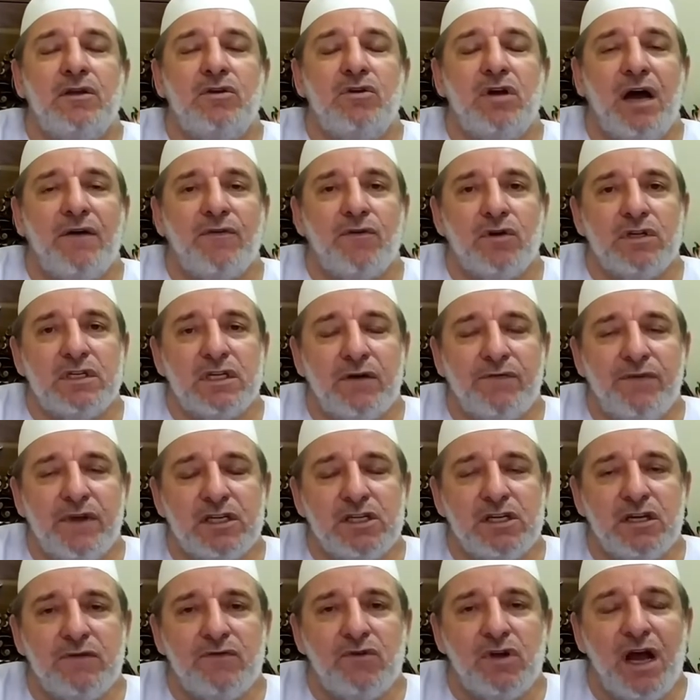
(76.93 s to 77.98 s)
You have
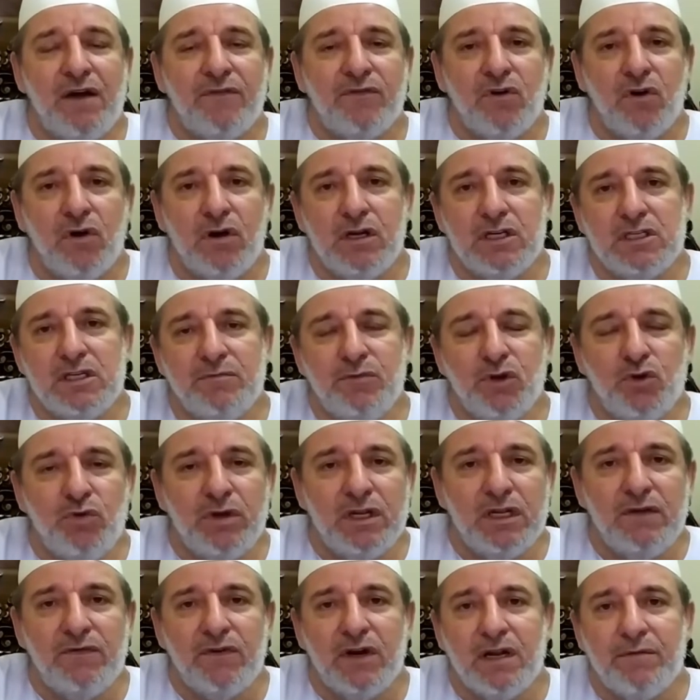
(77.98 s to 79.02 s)
conservation if you have collision
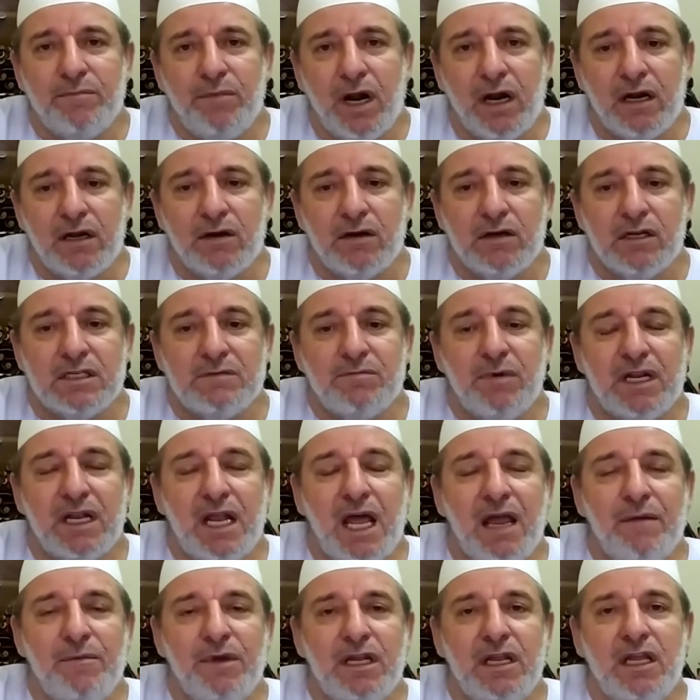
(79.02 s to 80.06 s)
between different particles, but
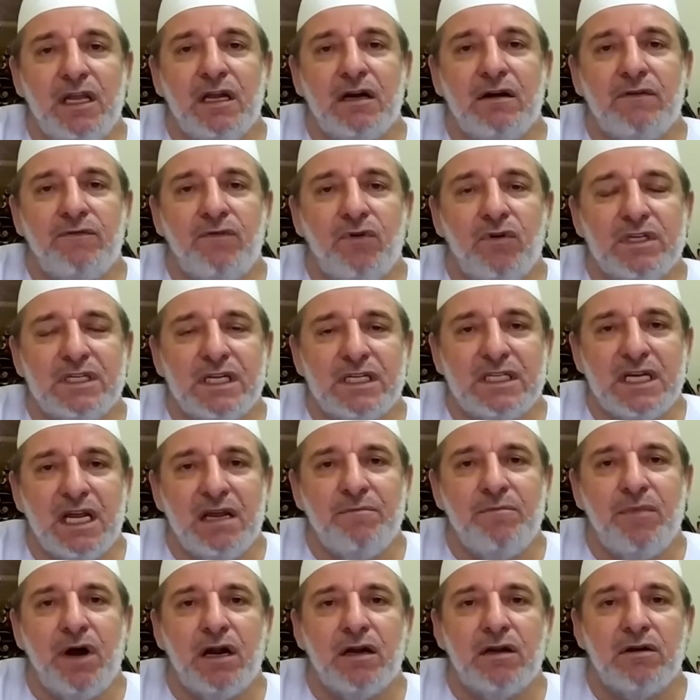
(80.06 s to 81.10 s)
I mean here for the
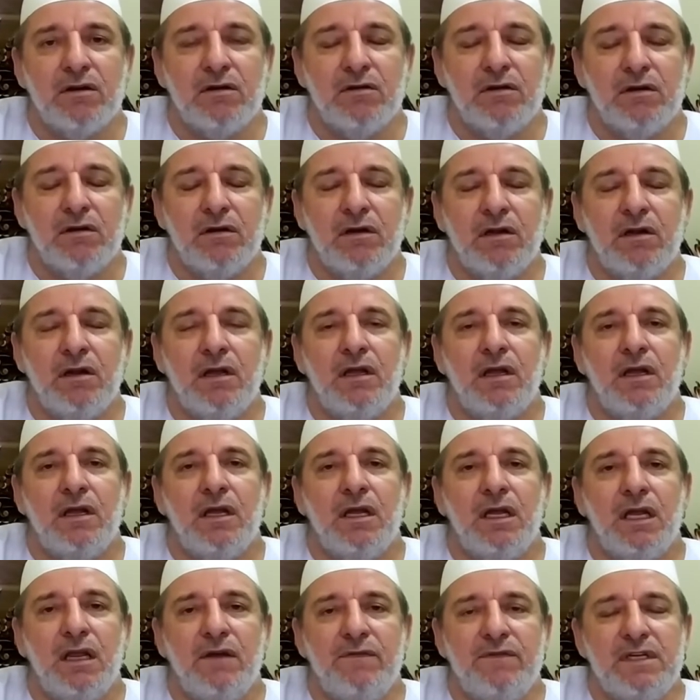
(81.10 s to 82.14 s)
same particle,
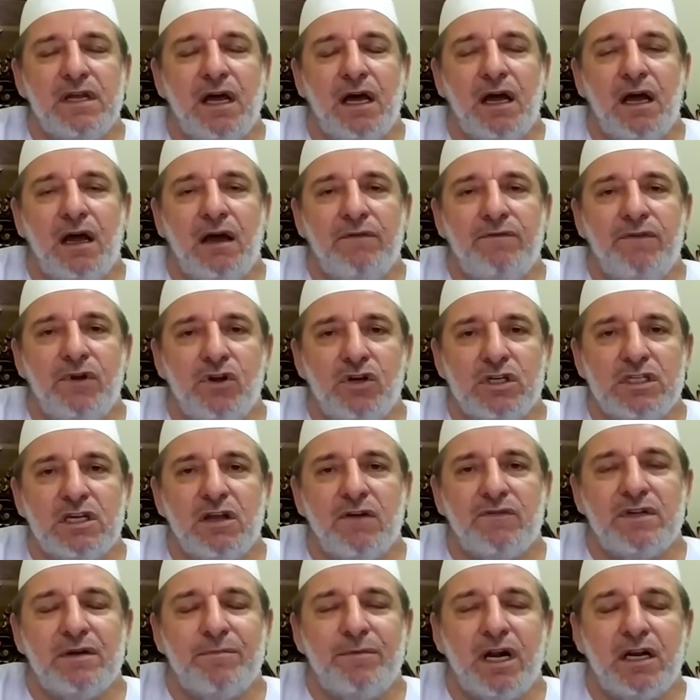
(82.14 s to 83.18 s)
if the velocity
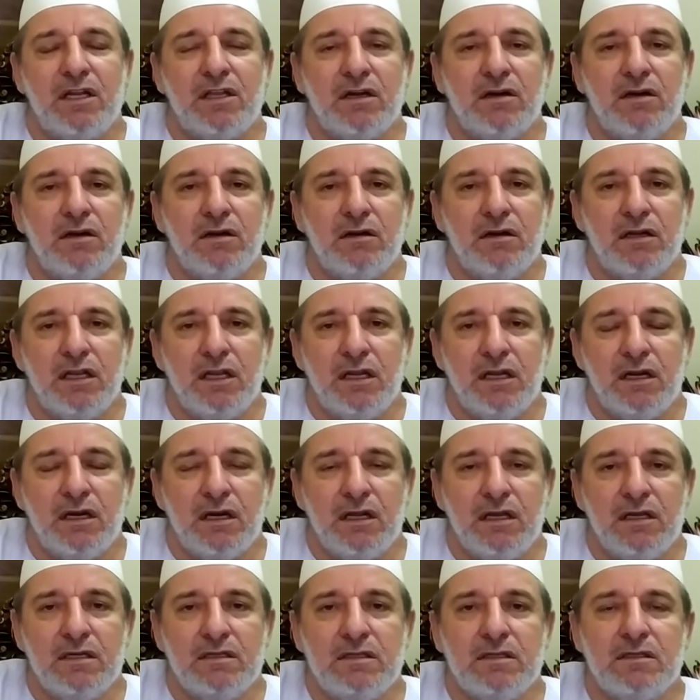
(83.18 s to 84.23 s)
of the particle
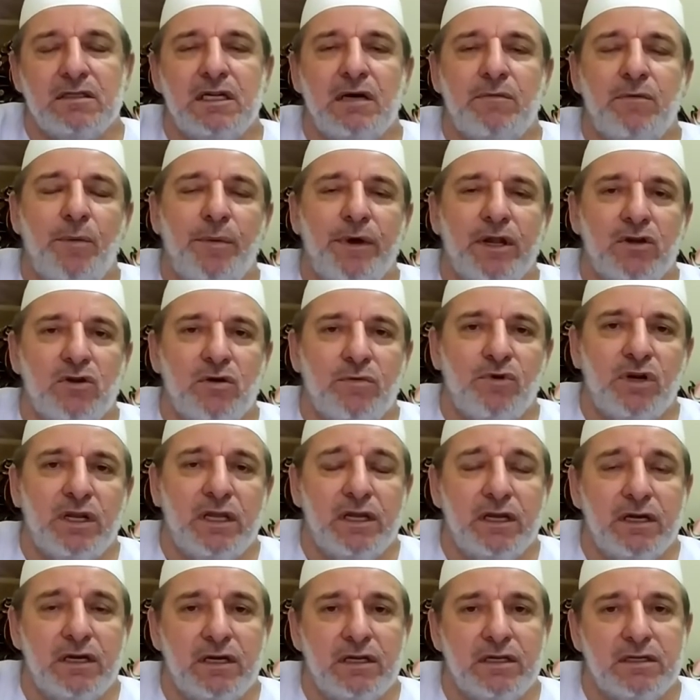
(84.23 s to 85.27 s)
increases, the momentum will
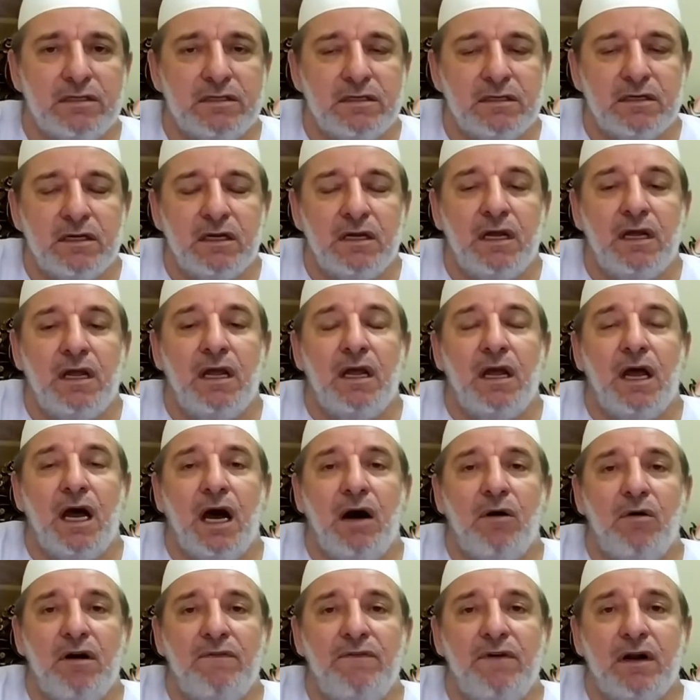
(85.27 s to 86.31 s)
increase.
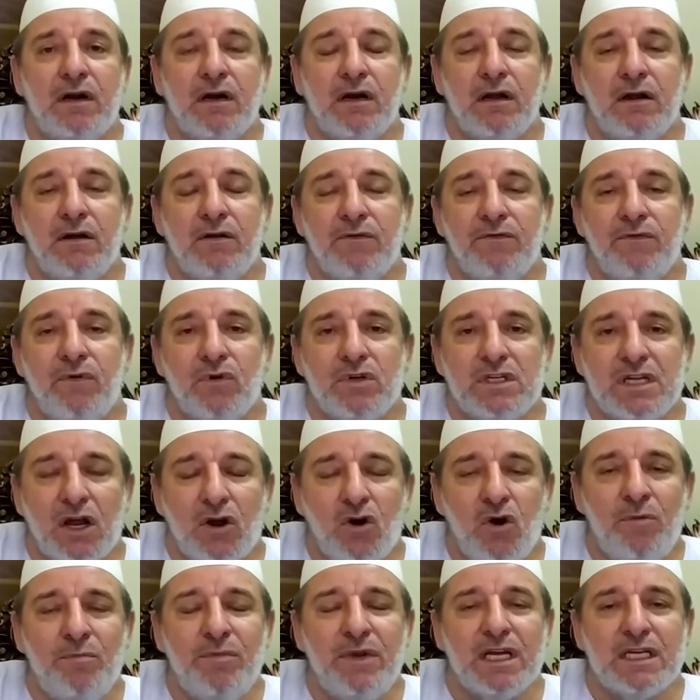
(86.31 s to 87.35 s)
However, for the
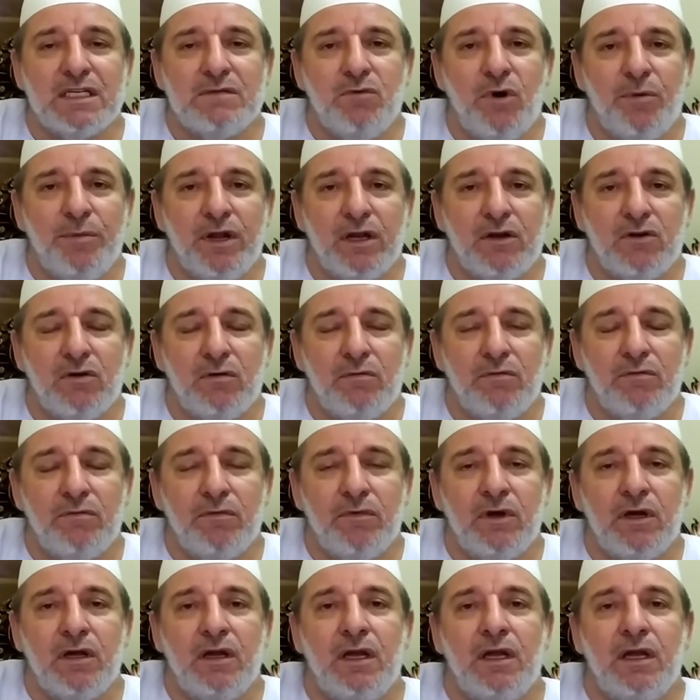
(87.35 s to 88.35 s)
complex momentum,